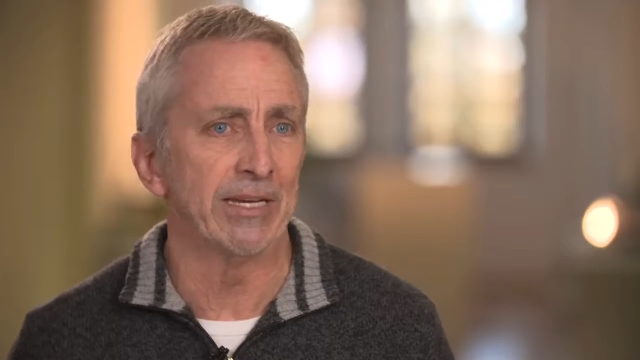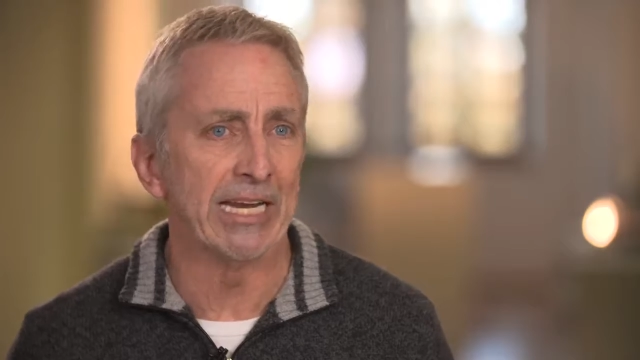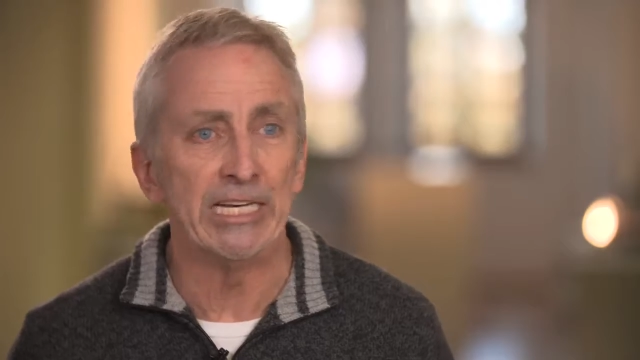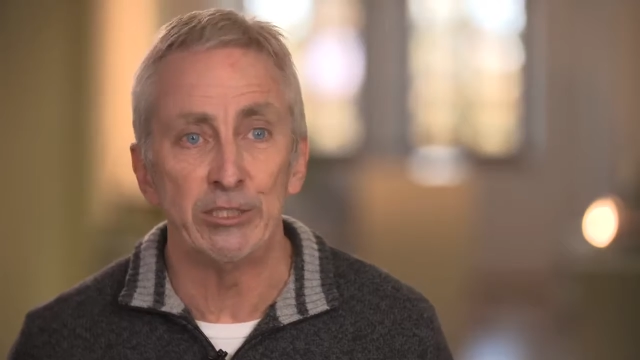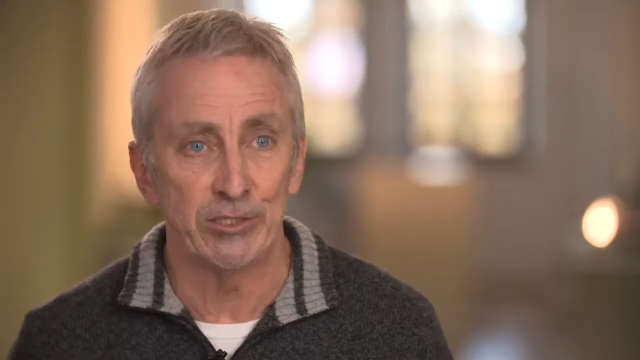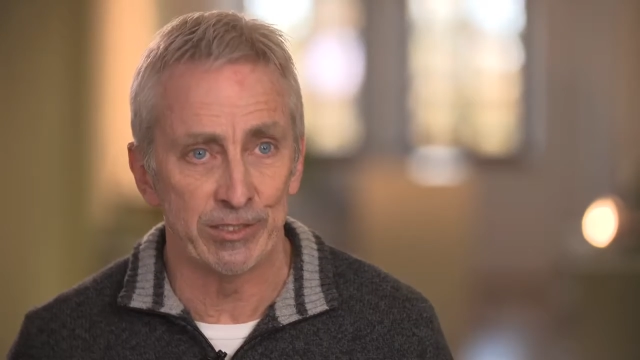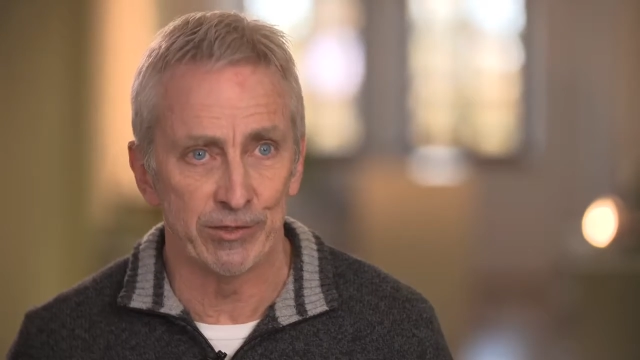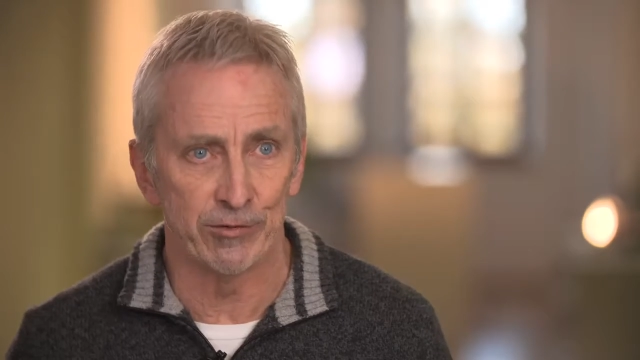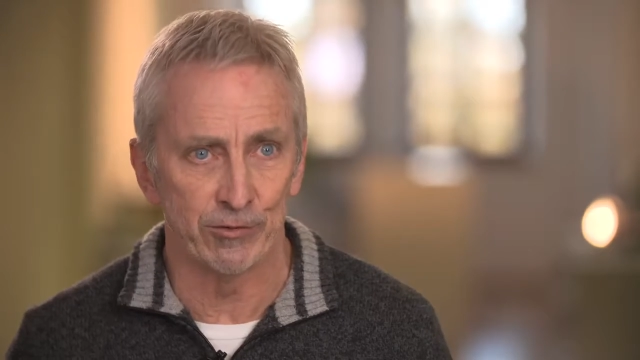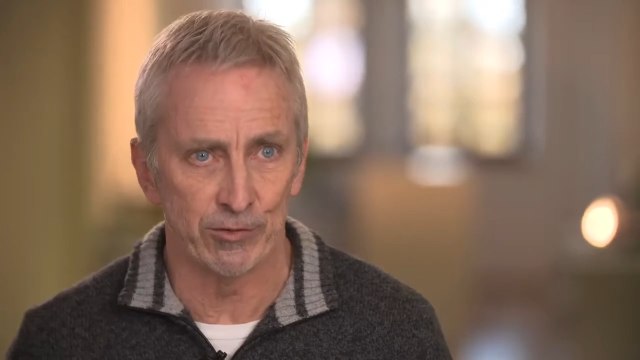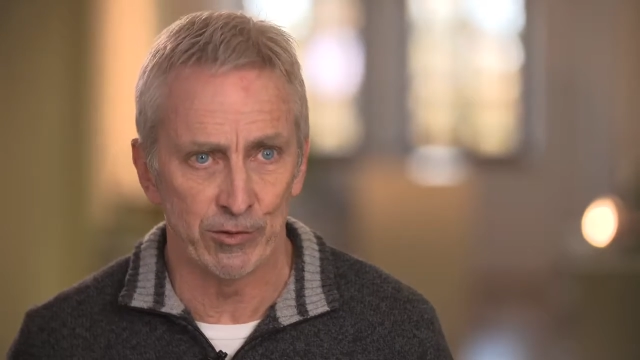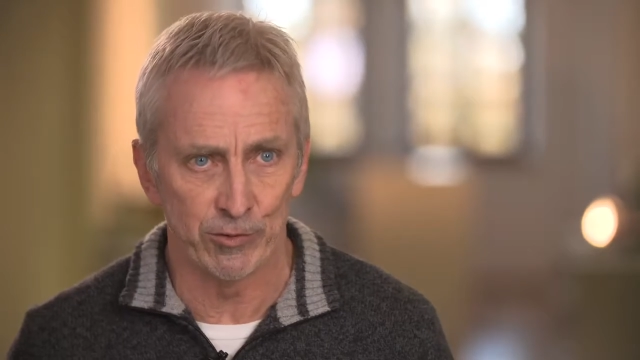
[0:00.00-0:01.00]
that
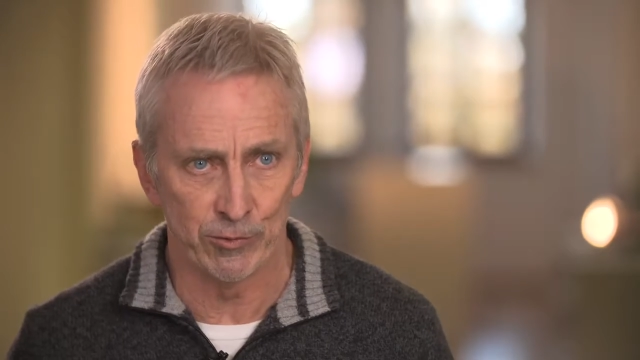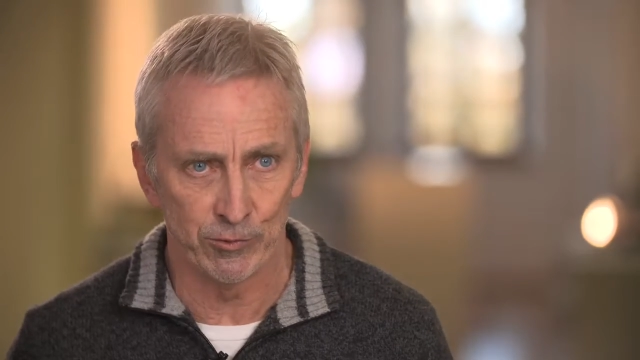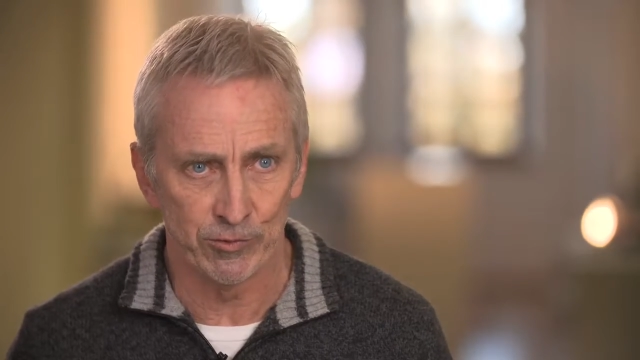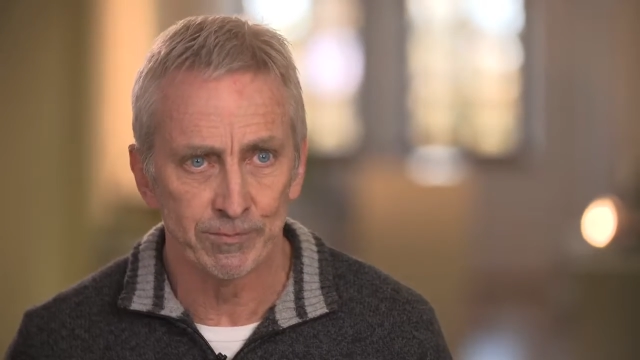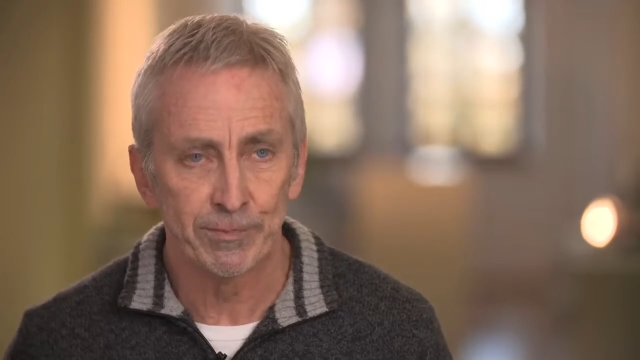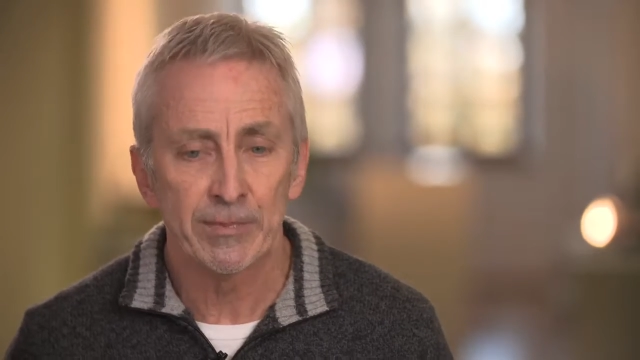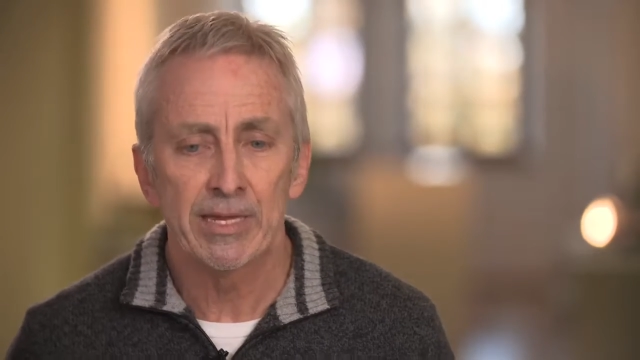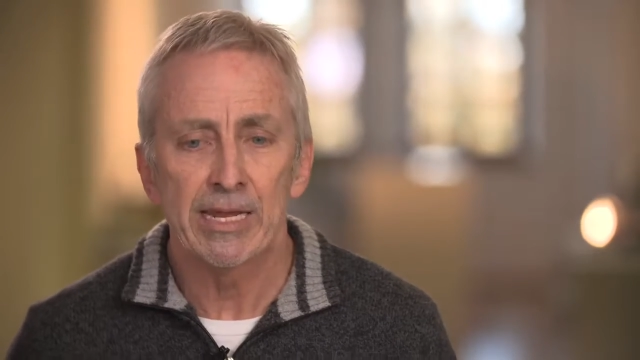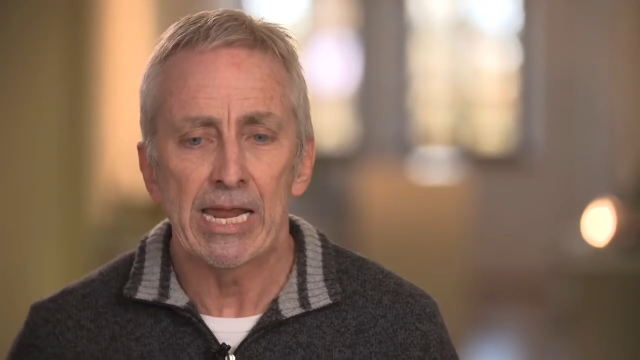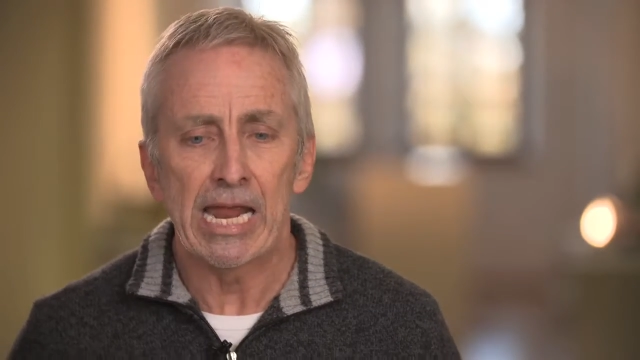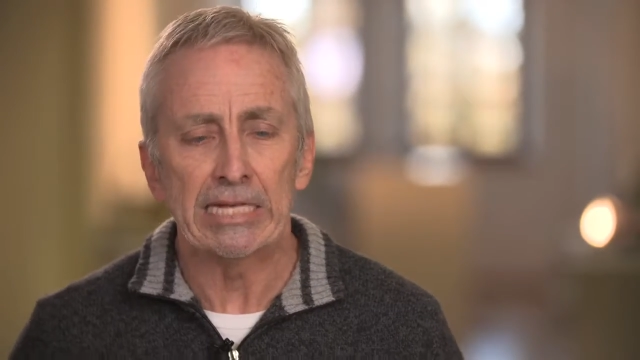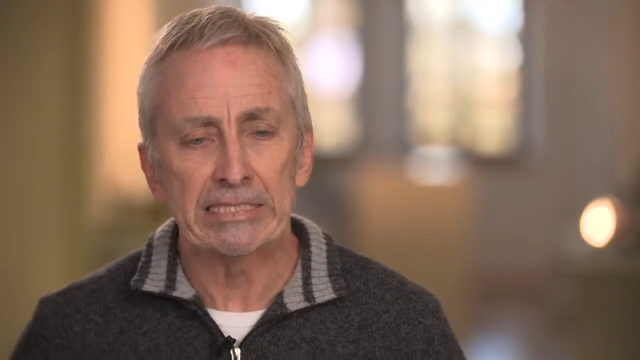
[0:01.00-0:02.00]
engineers use.
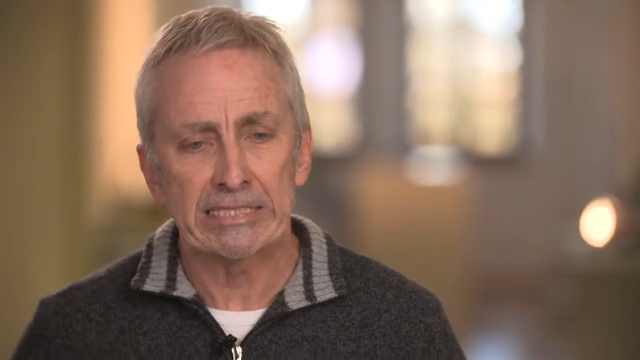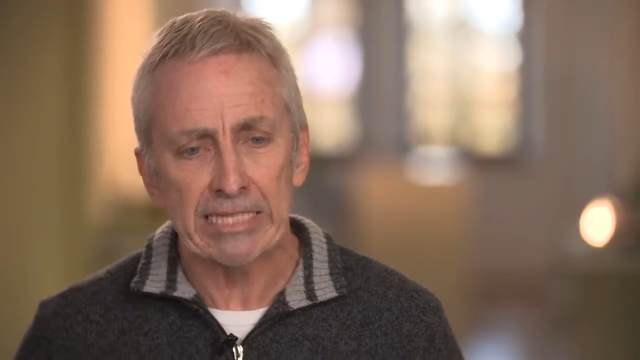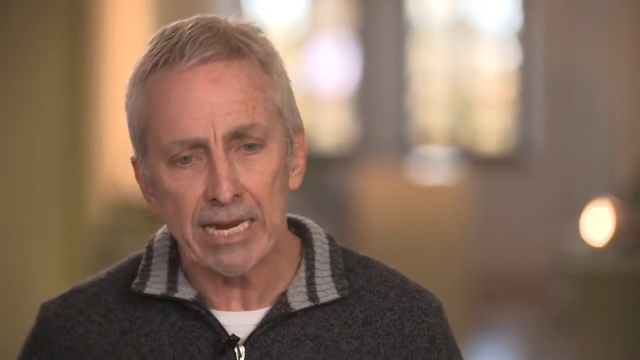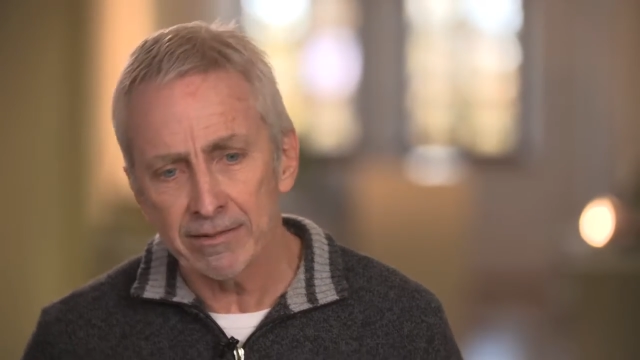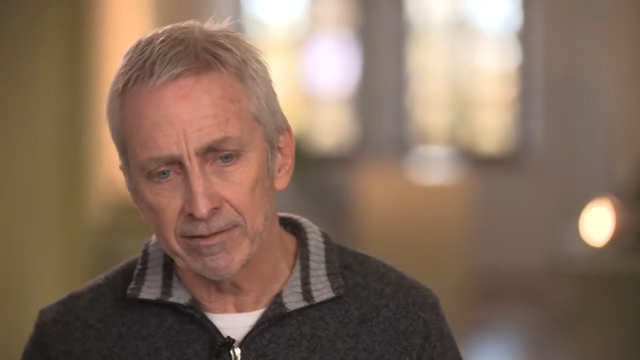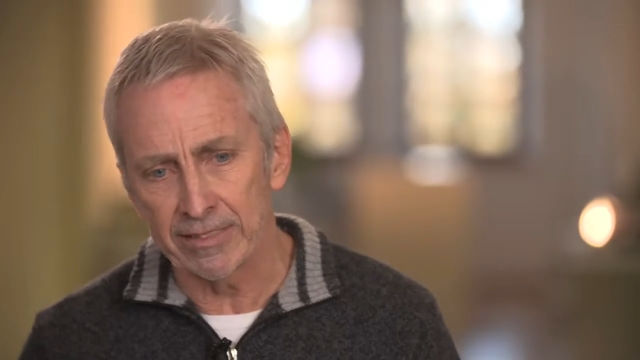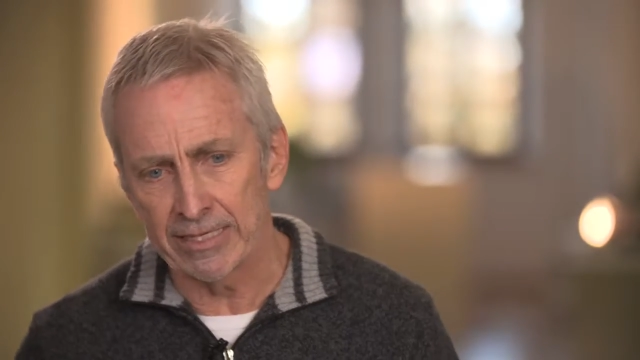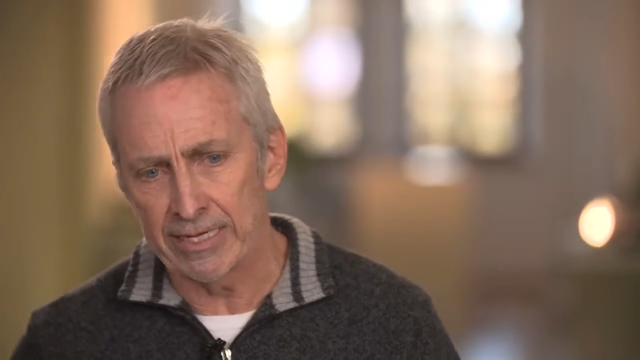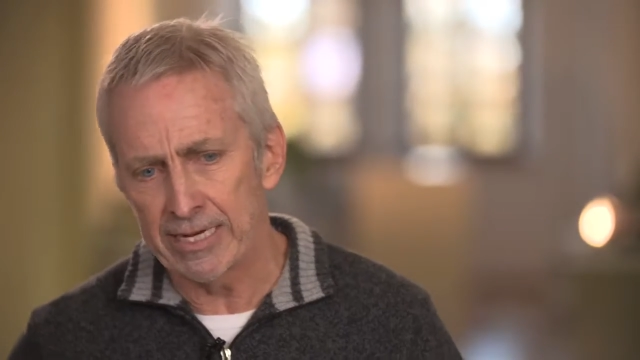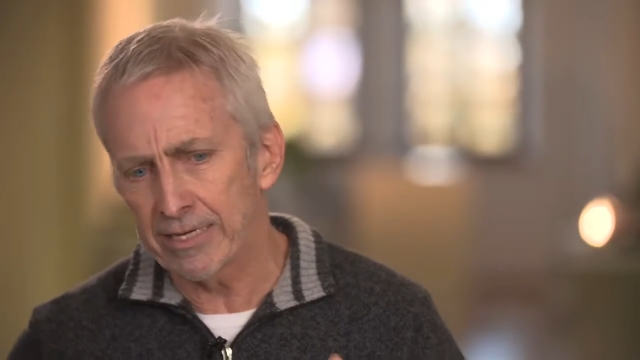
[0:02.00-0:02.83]
And secondly,